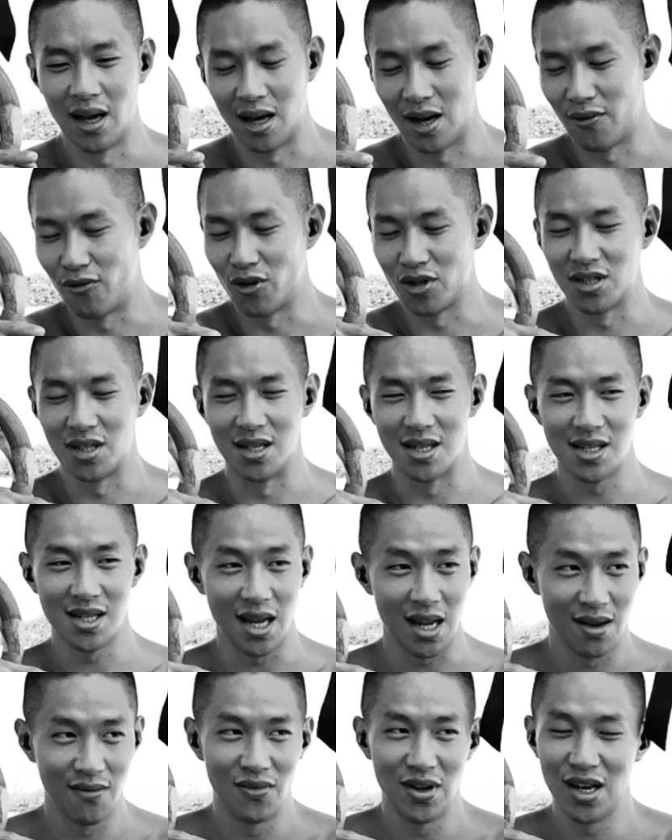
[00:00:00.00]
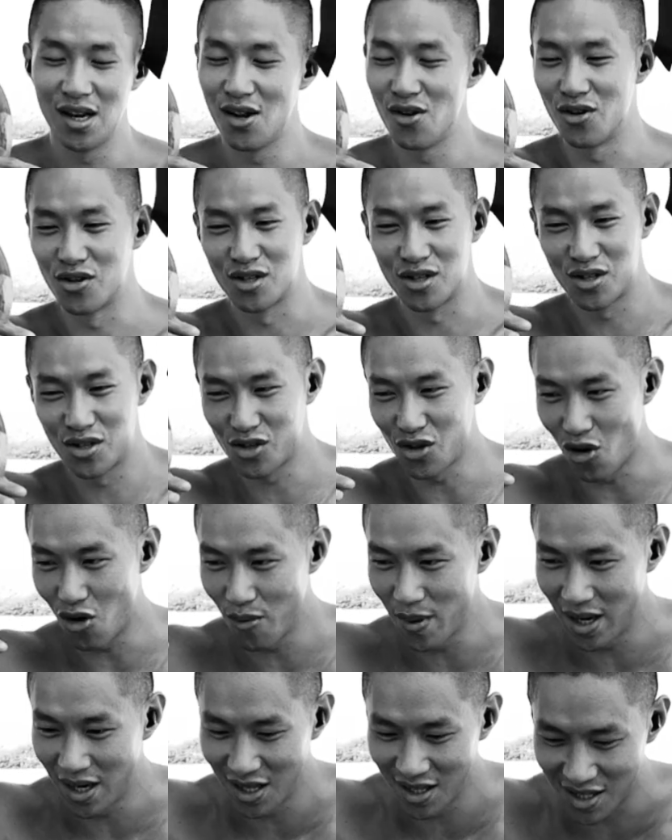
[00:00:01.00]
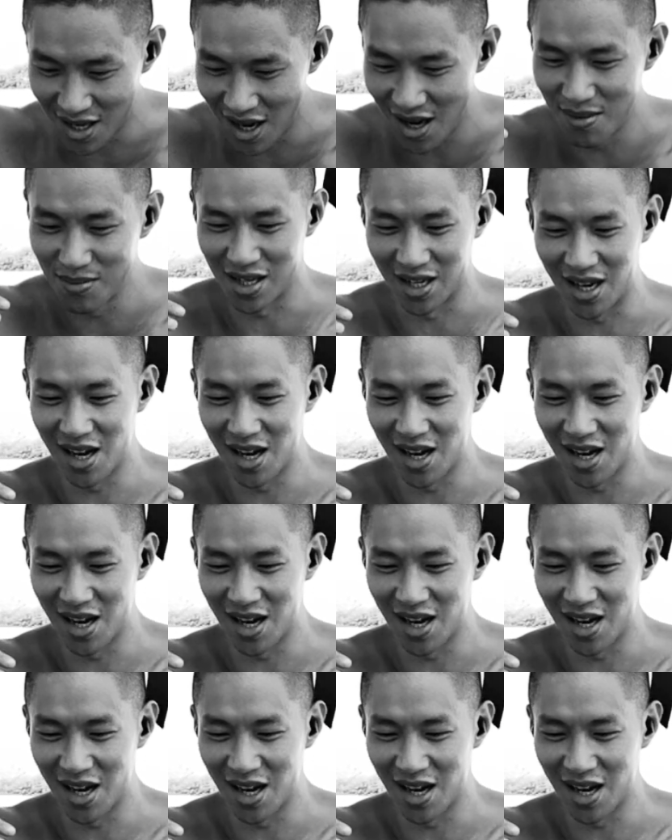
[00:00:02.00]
and I've watched the same videos so many times